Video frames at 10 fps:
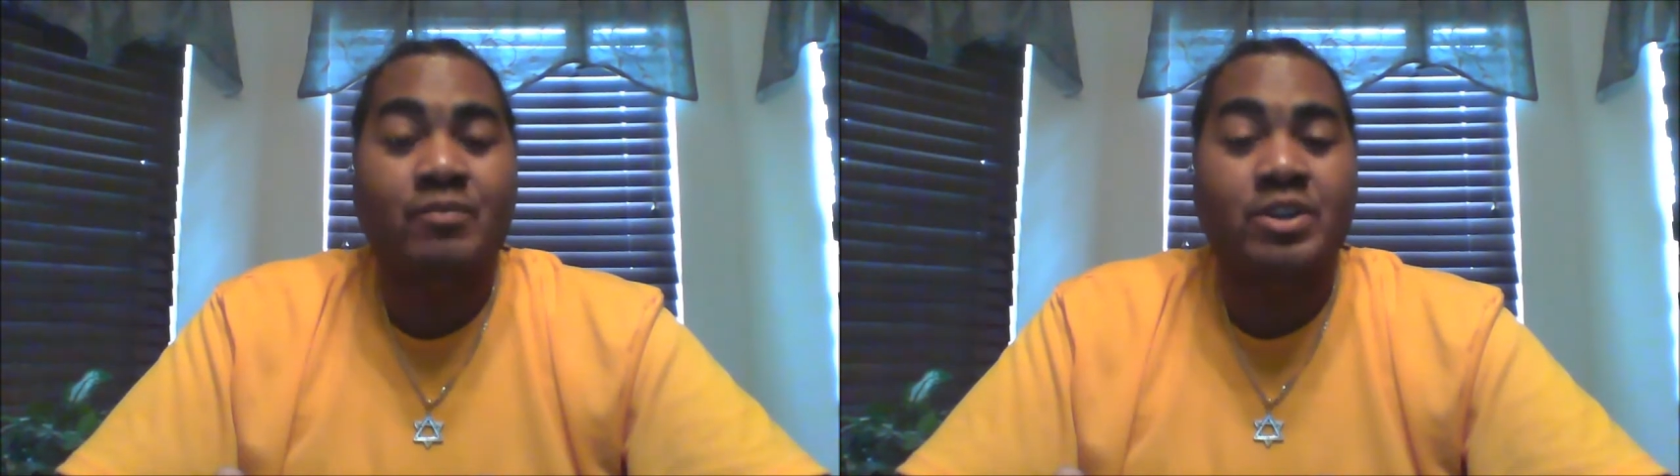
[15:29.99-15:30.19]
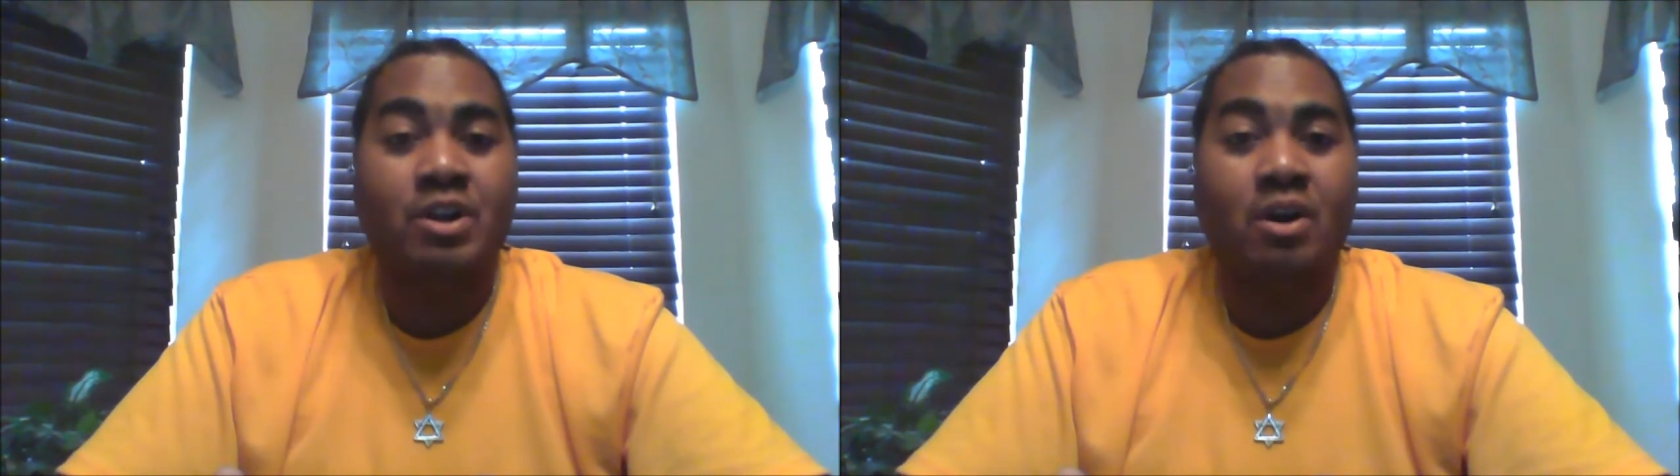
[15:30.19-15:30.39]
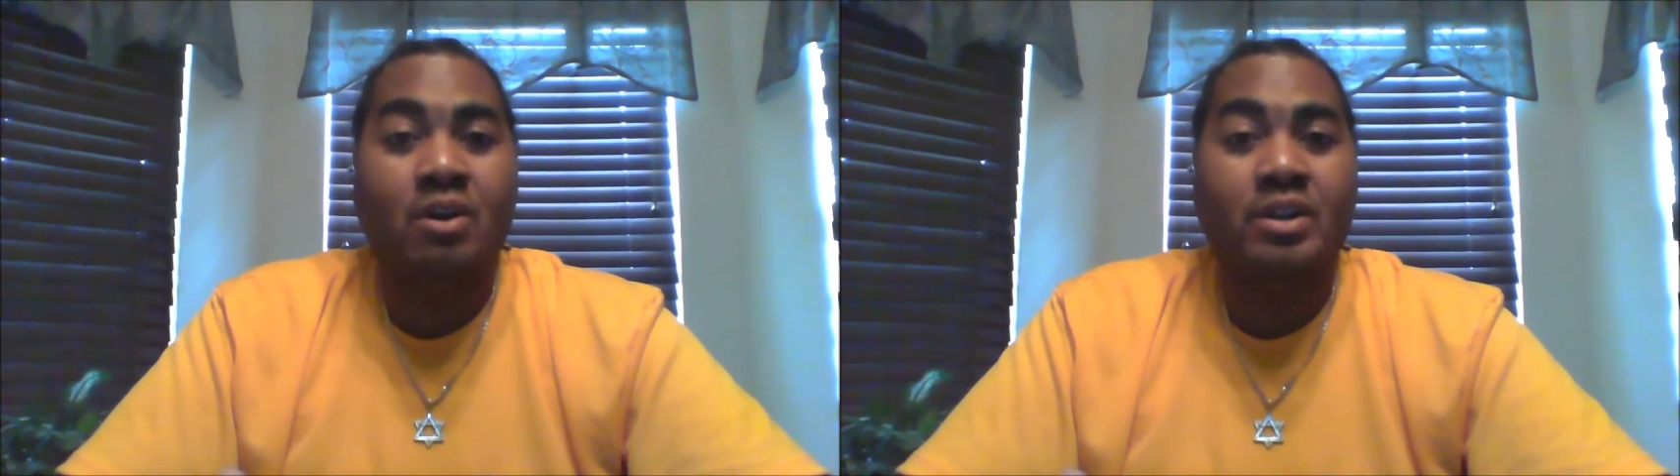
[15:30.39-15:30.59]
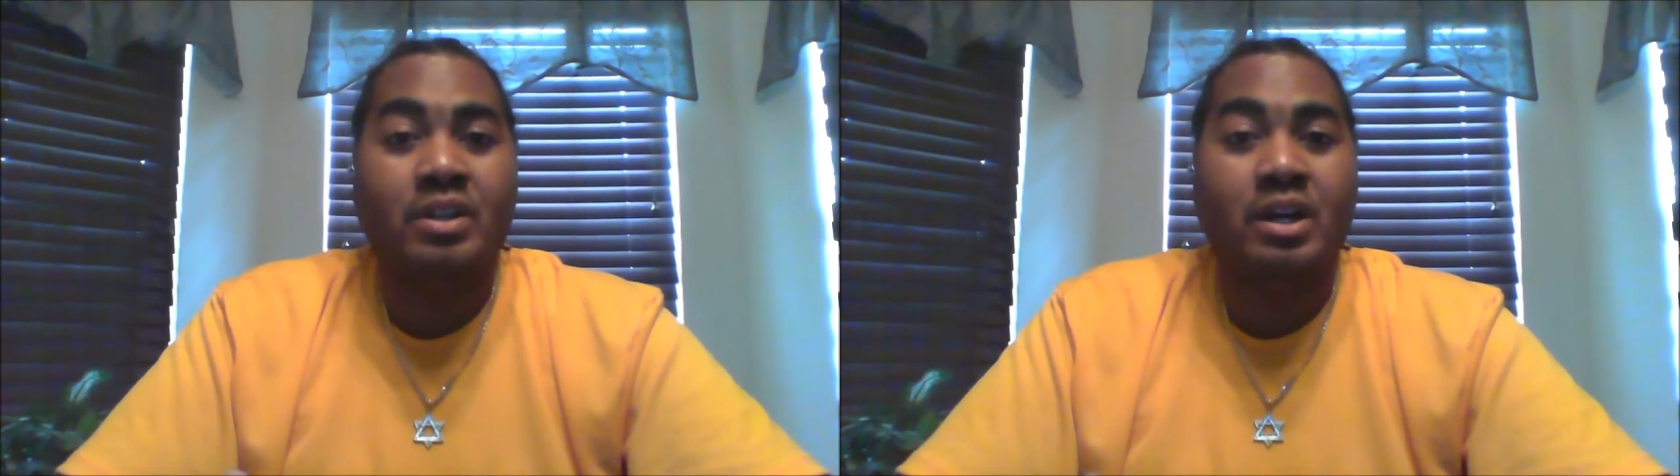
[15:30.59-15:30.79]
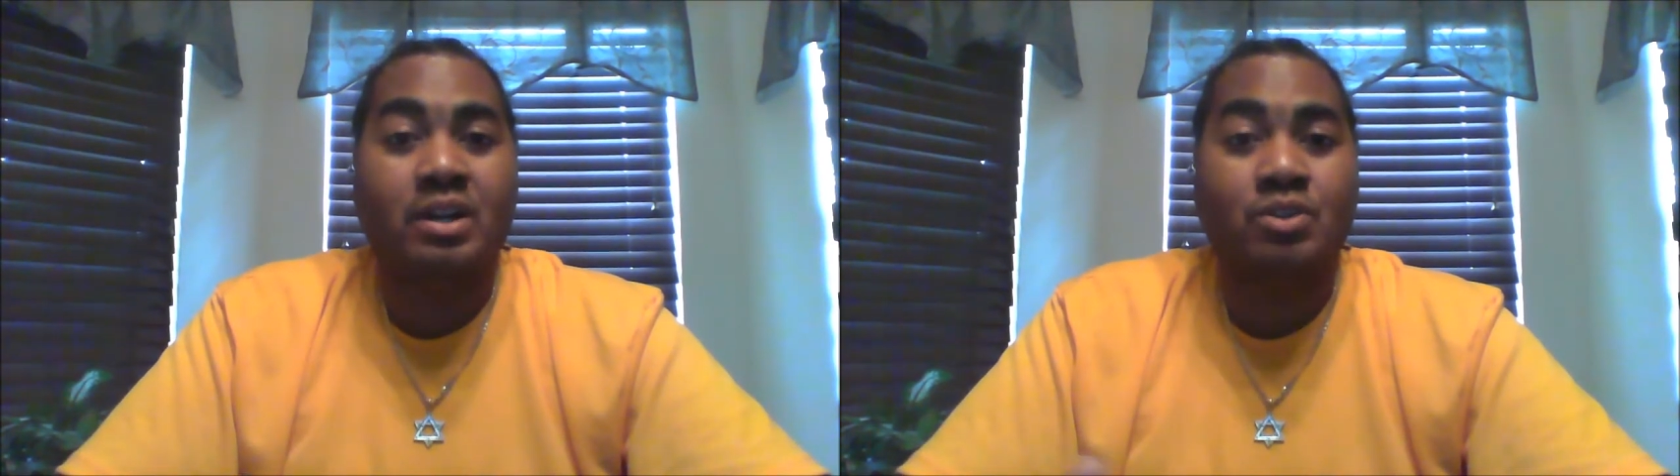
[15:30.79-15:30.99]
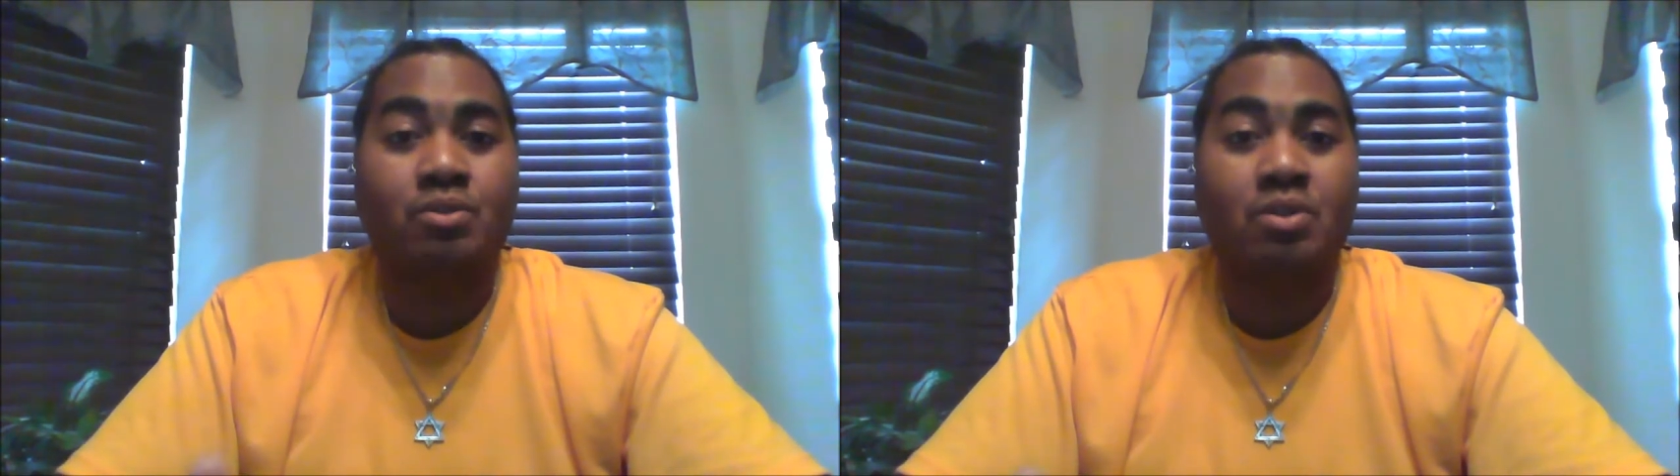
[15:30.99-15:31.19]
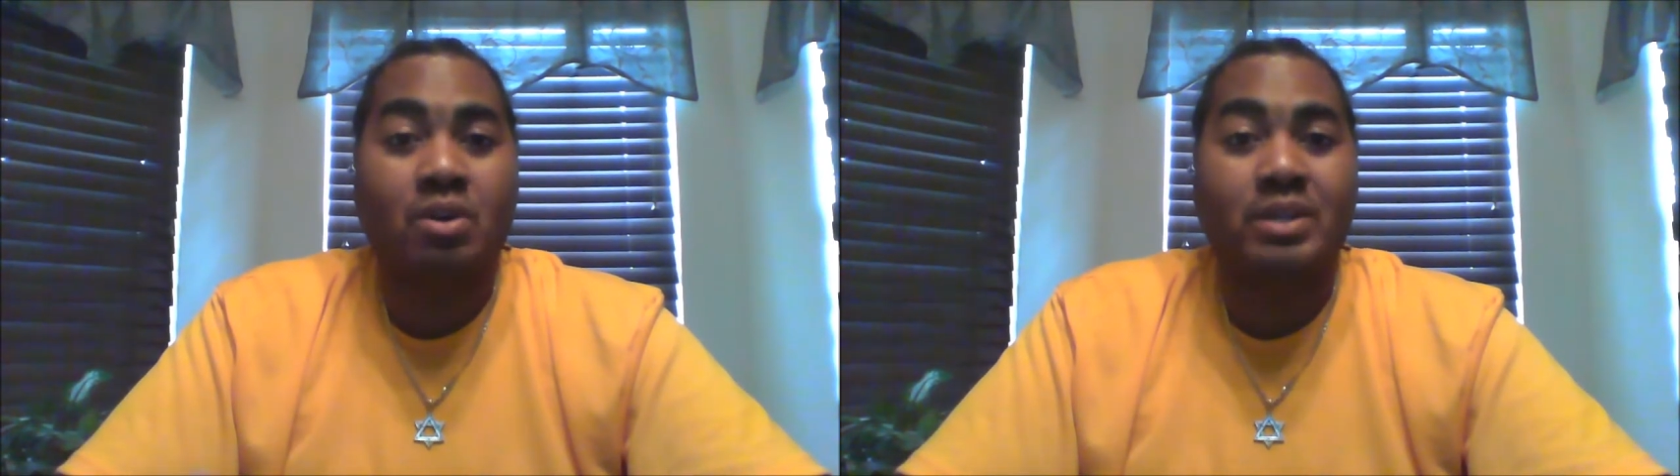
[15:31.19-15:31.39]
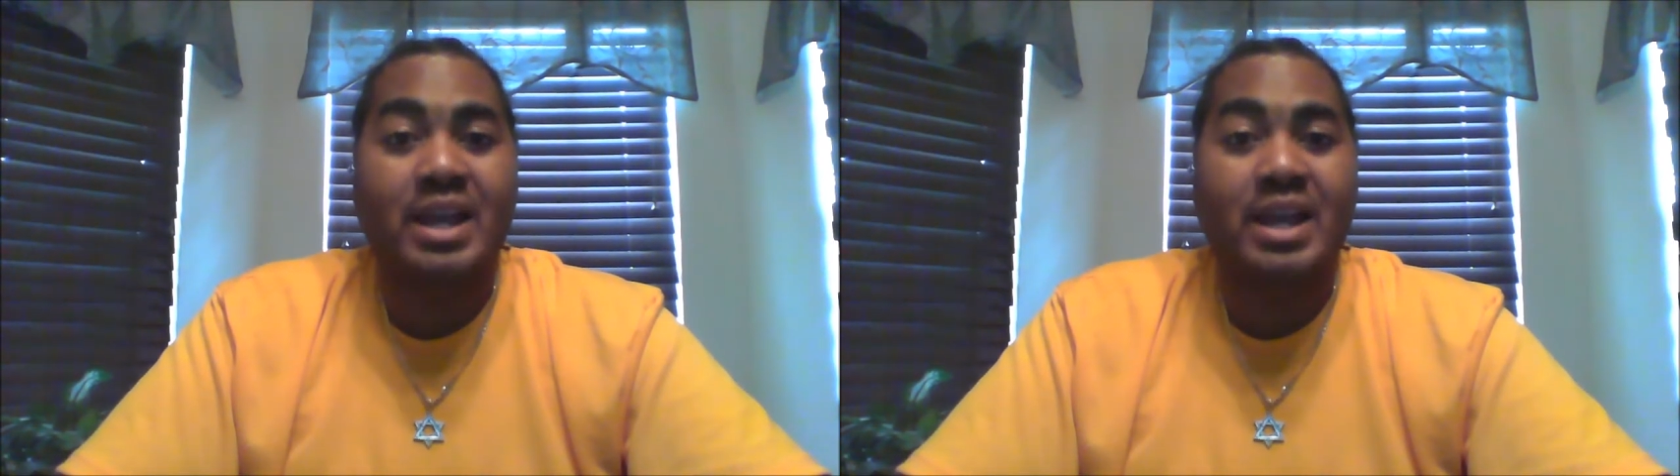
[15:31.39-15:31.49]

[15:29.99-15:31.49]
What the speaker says: so-called